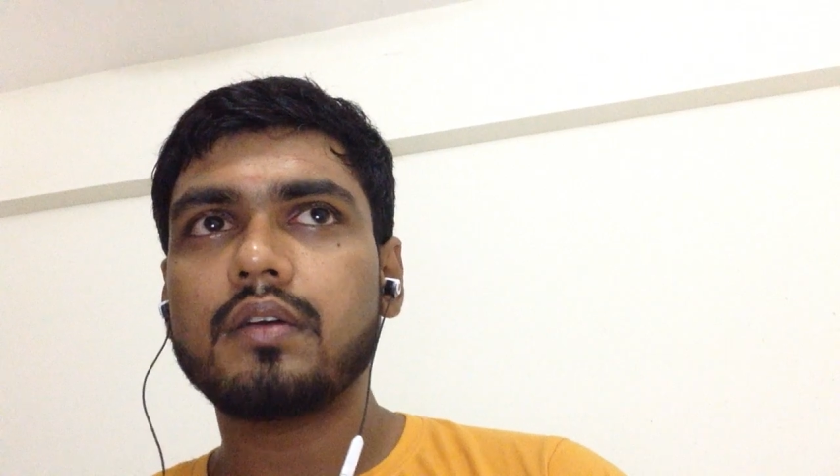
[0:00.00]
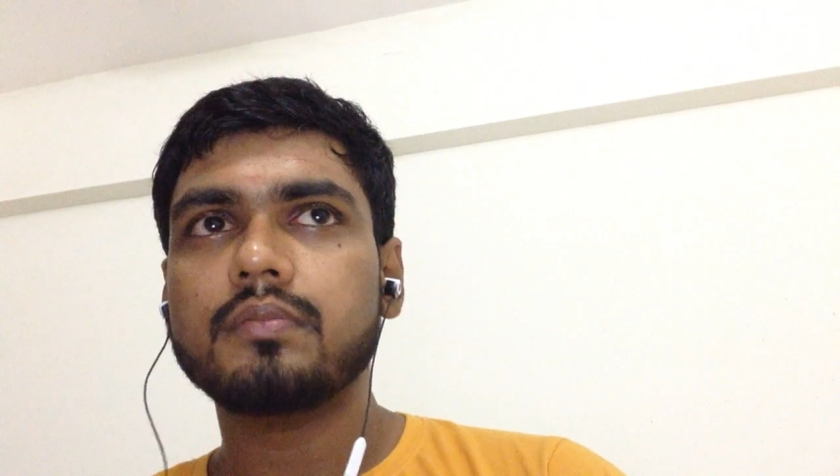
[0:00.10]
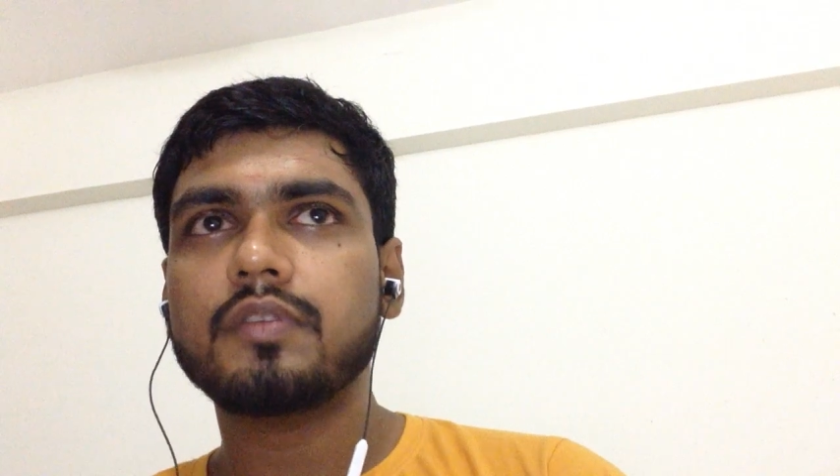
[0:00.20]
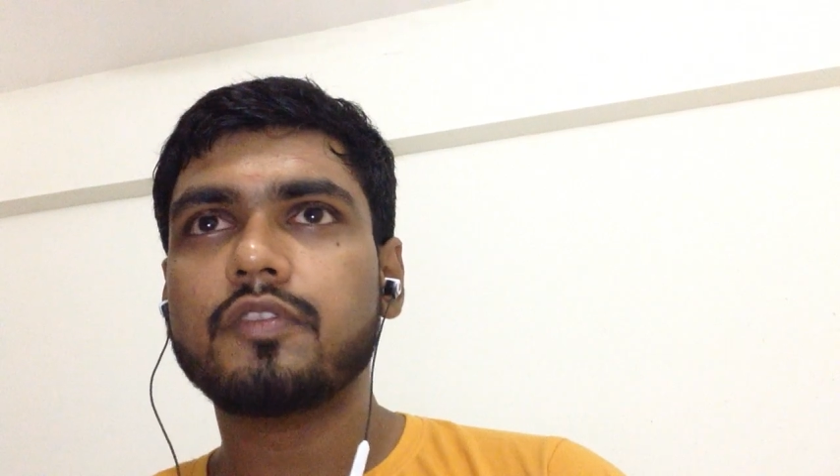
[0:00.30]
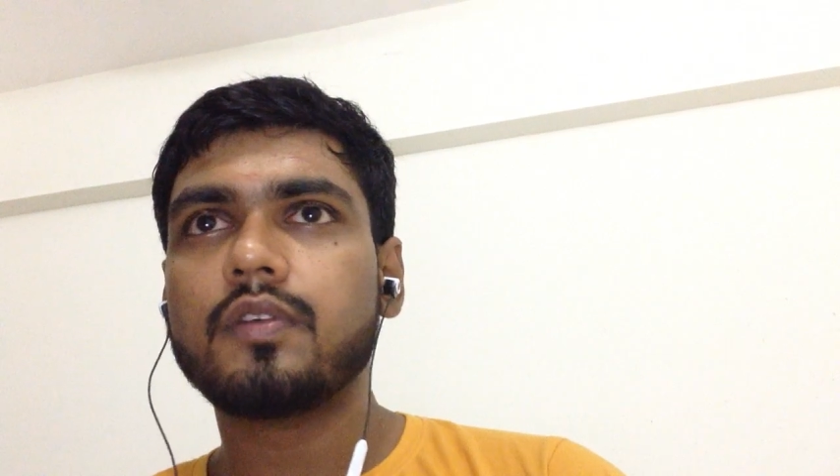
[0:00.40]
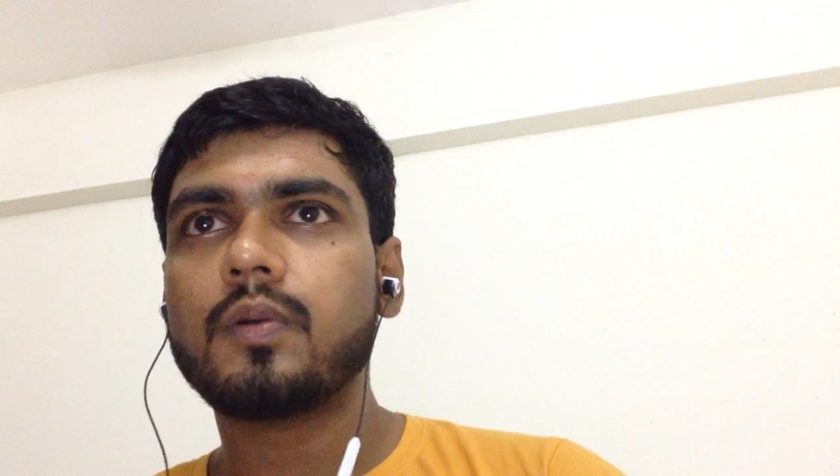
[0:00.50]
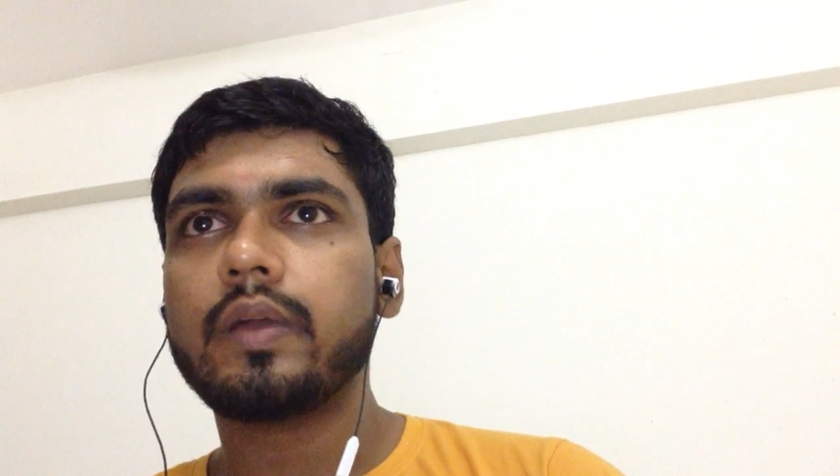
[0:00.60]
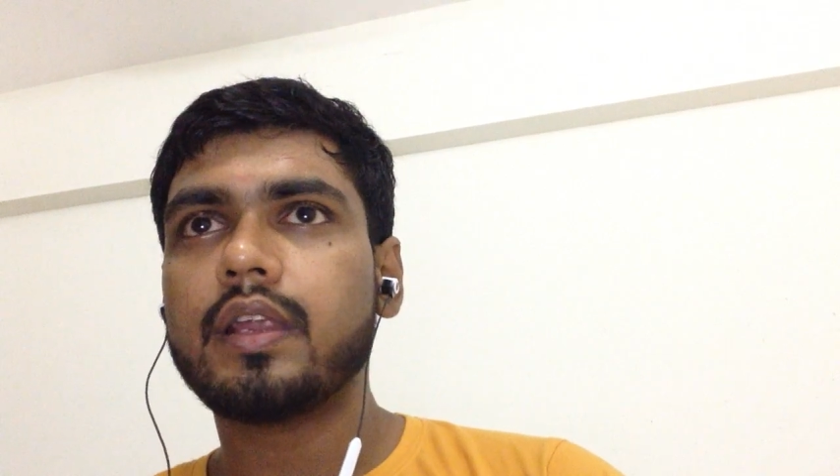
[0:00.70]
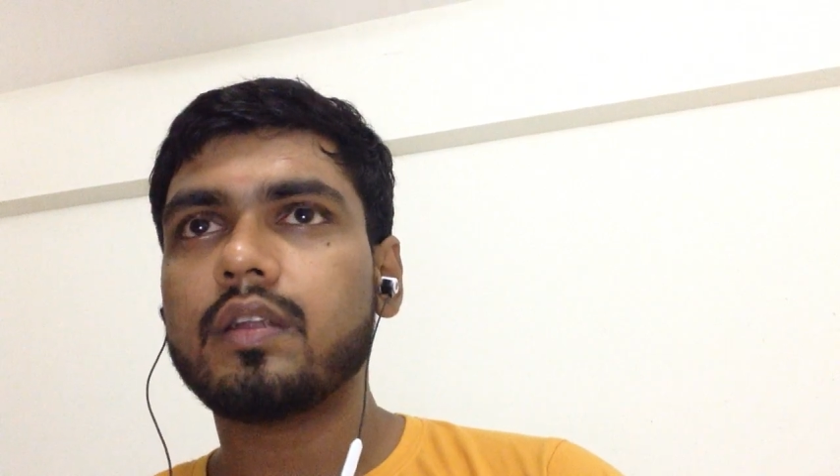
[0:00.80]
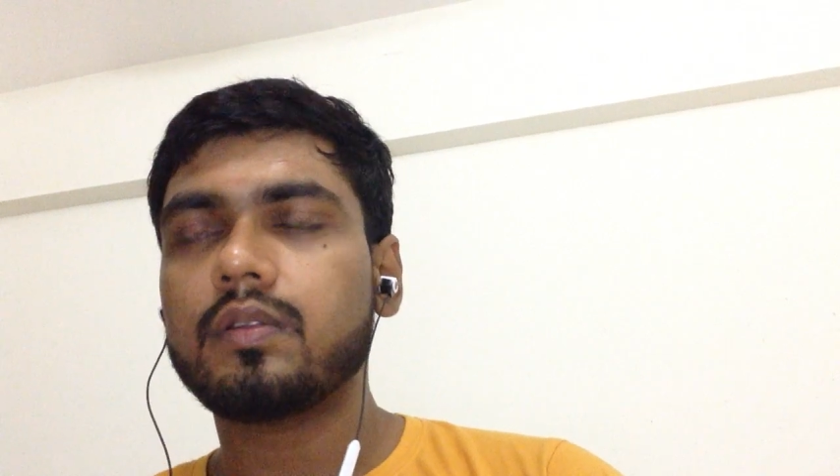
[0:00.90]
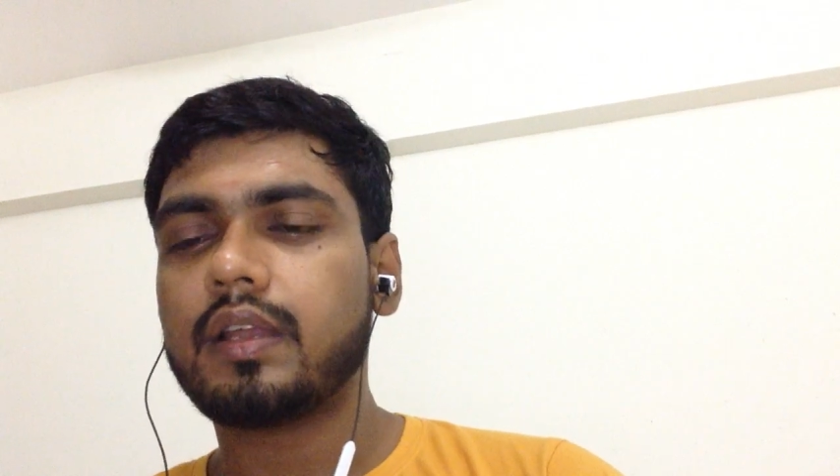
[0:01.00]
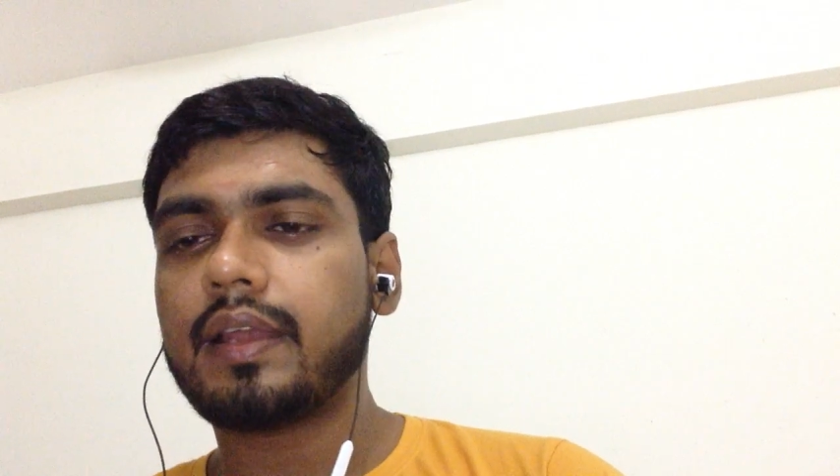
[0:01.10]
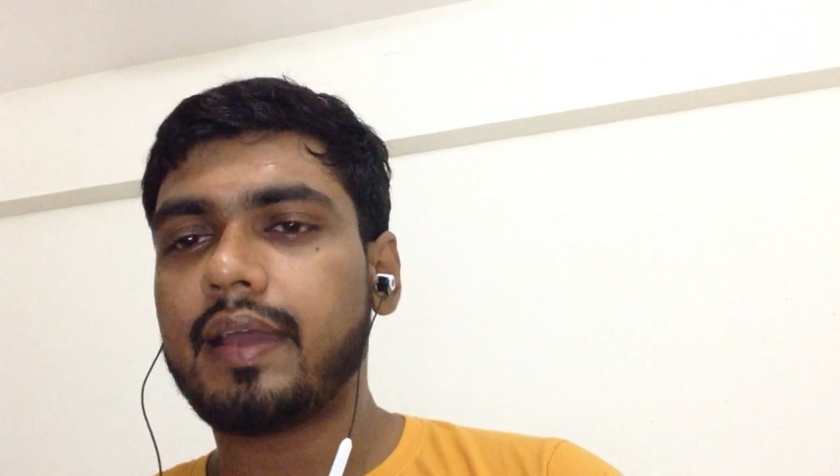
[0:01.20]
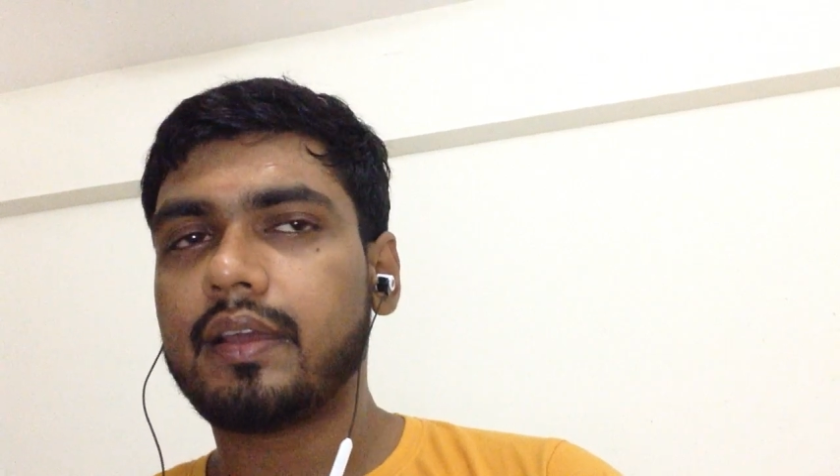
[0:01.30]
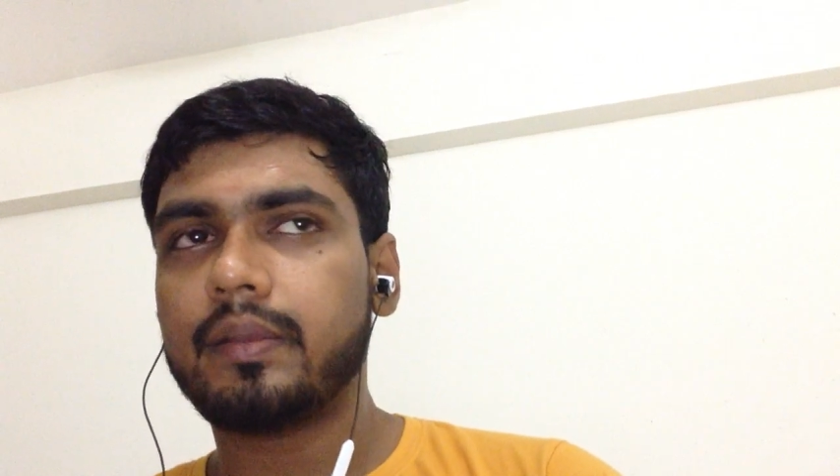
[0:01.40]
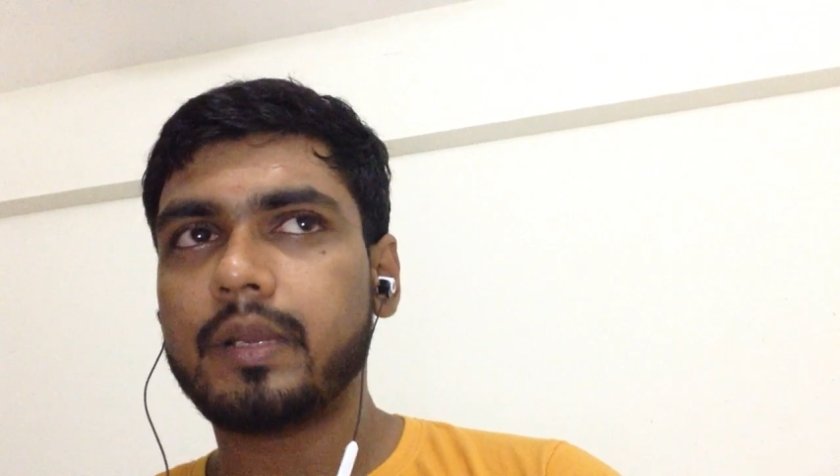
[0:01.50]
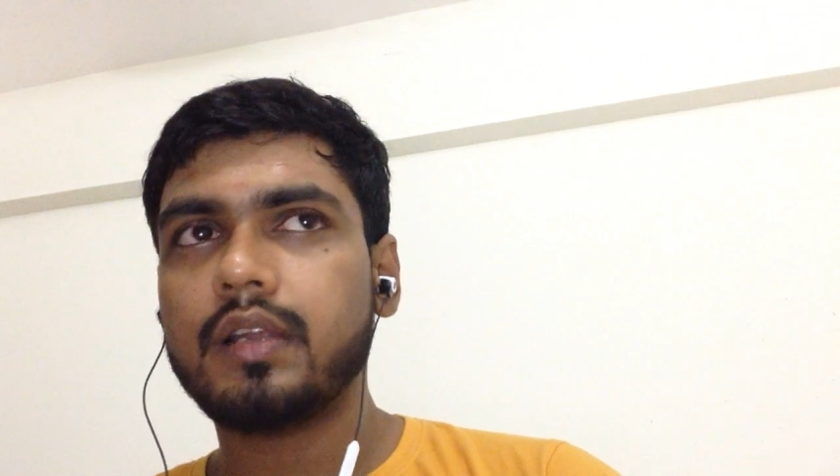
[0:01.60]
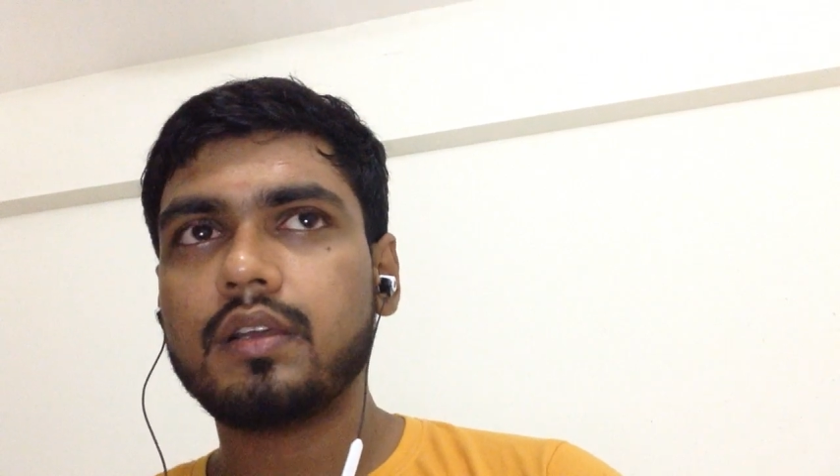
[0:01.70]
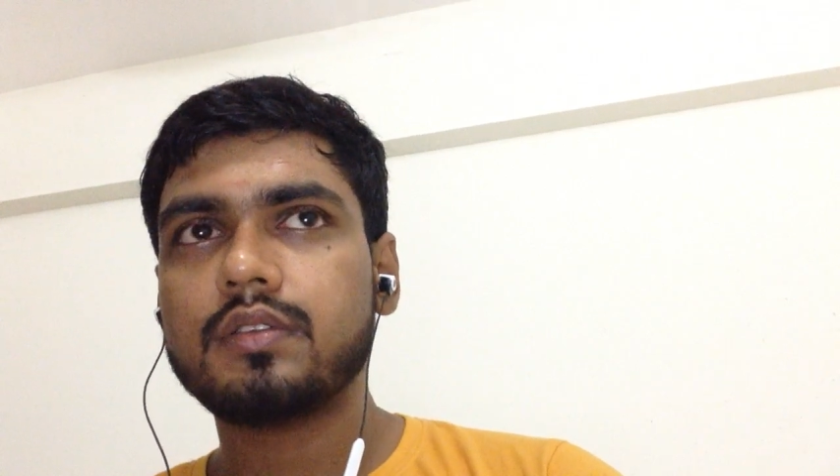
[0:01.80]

before going into that agreement.